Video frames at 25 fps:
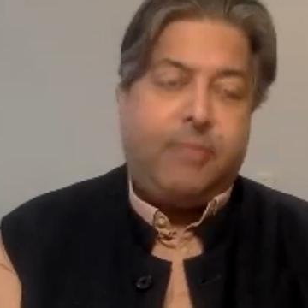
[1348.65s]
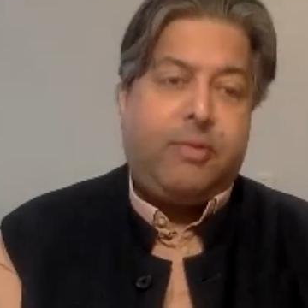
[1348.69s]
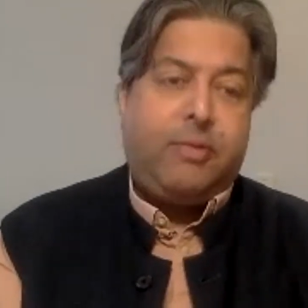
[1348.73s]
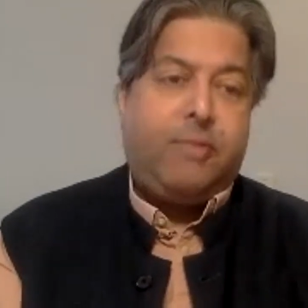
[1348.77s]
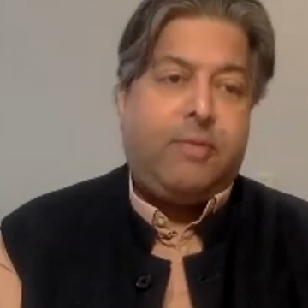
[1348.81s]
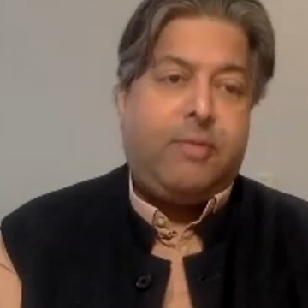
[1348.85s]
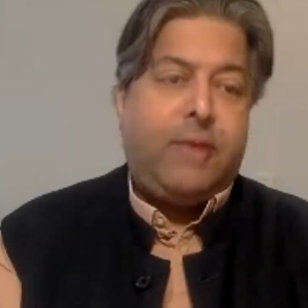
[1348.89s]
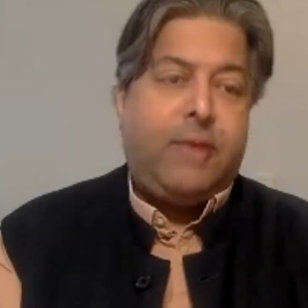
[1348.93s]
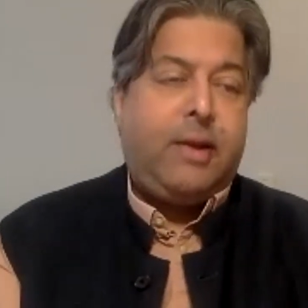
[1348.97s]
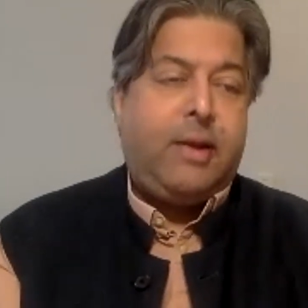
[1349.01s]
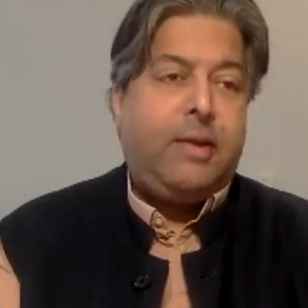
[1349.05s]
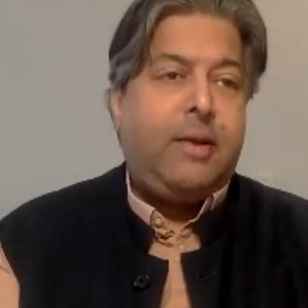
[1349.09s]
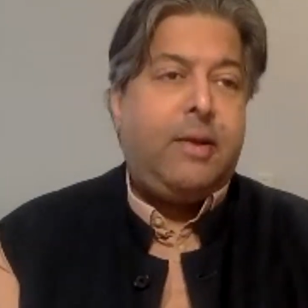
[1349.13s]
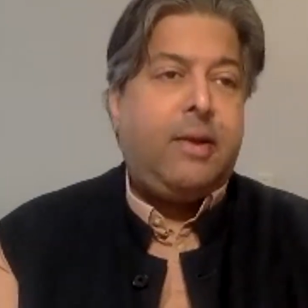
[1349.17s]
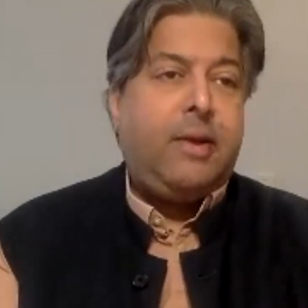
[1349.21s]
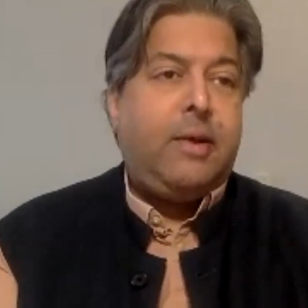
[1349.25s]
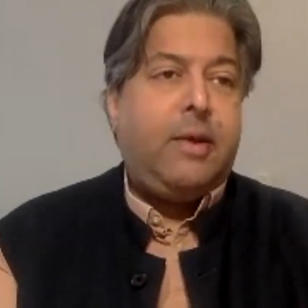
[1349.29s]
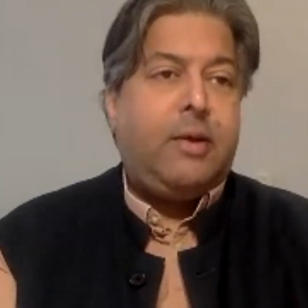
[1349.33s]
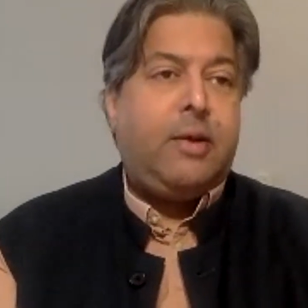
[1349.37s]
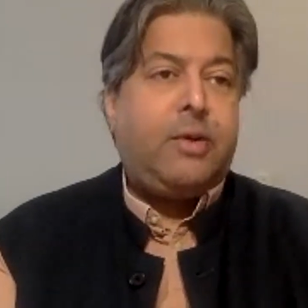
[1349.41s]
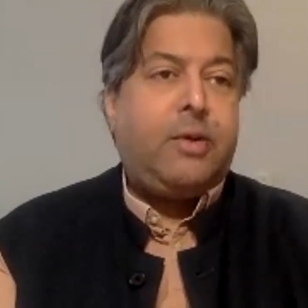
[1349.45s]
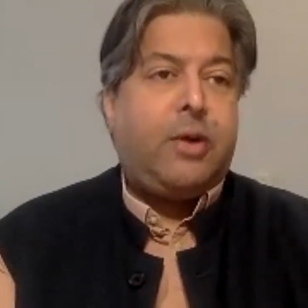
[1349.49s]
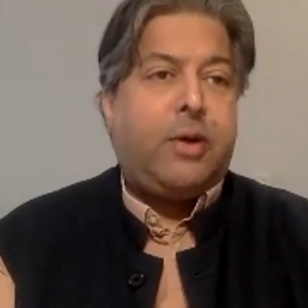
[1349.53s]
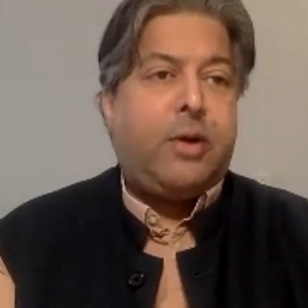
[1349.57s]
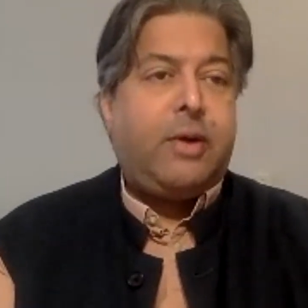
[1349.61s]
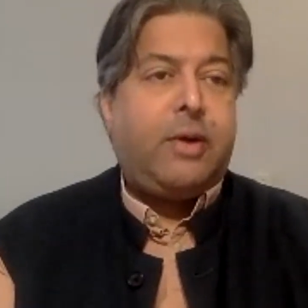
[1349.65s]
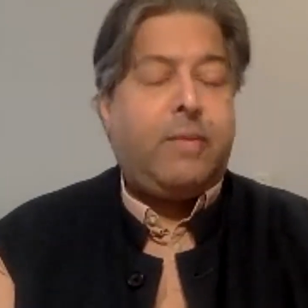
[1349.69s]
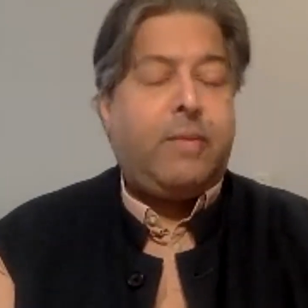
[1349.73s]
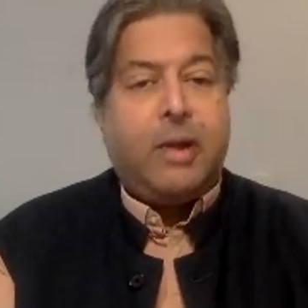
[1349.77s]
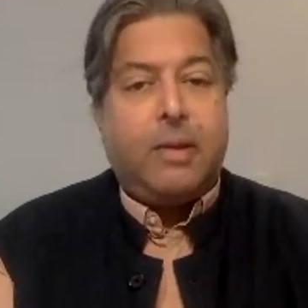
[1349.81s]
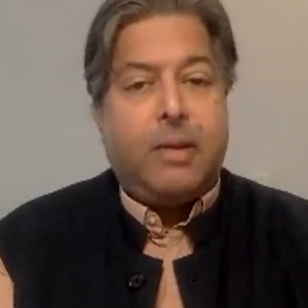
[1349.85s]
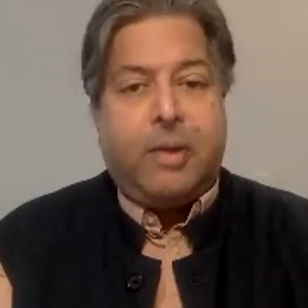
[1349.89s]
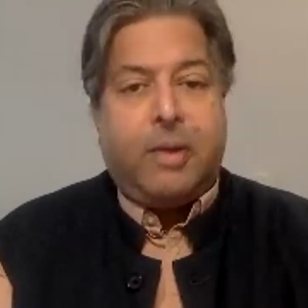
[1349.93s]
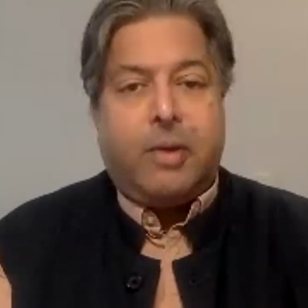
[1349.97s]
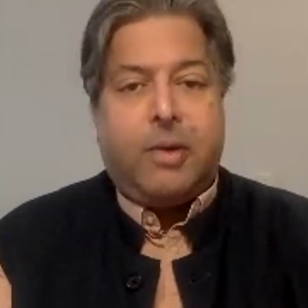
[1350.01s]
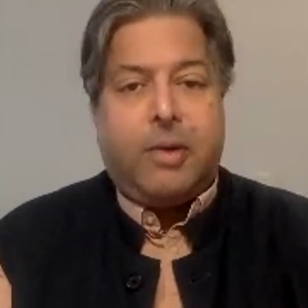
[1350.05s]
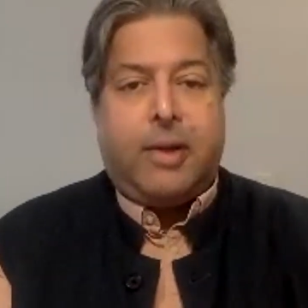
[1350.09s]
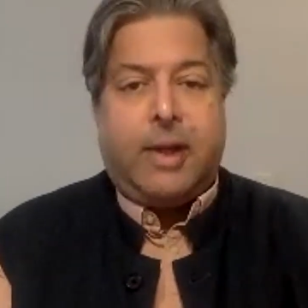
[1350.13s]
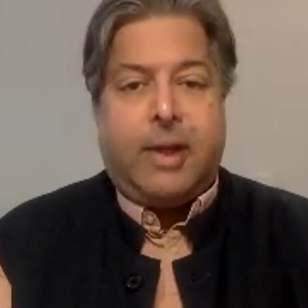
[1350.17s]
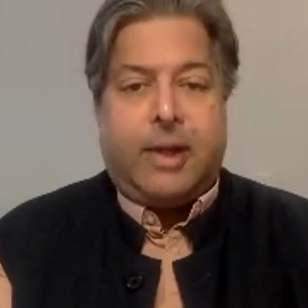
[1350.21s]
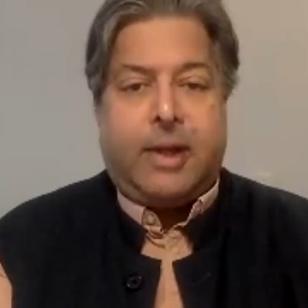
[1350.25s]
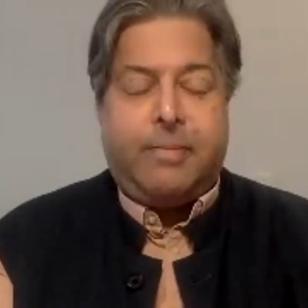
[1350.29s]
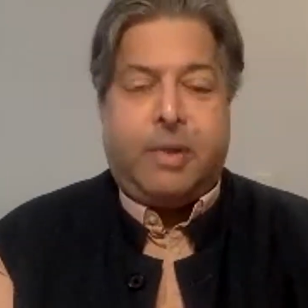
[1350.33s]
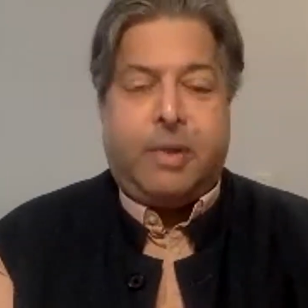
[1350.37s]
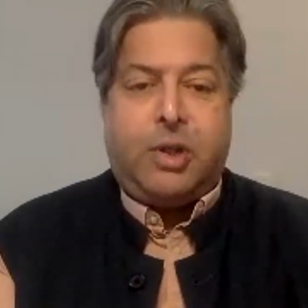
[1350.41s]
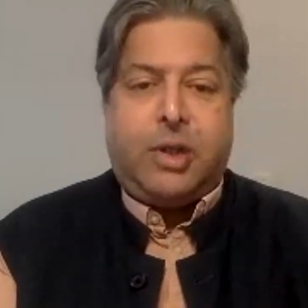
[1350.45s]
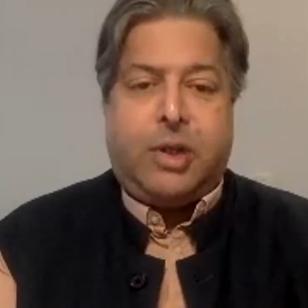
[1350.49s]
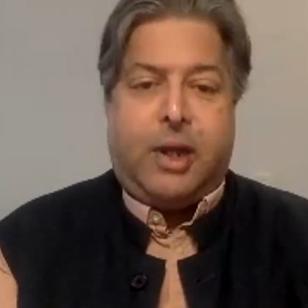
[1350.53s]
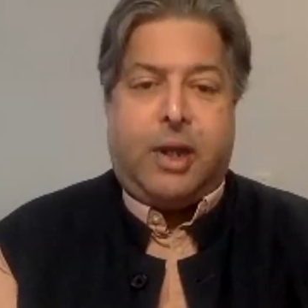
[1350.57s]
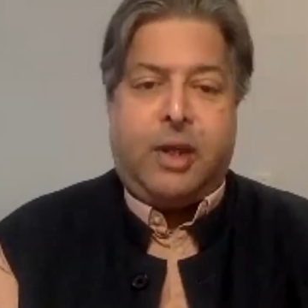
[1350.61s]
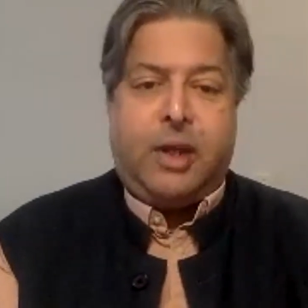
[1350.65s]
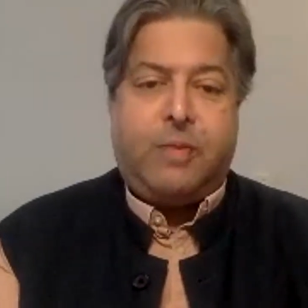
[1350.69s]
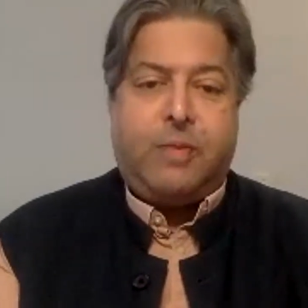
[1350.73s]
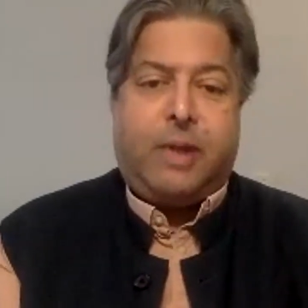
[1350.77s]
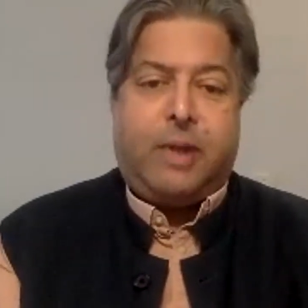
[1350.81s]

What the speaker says: Praveen, talk a bit about climate change.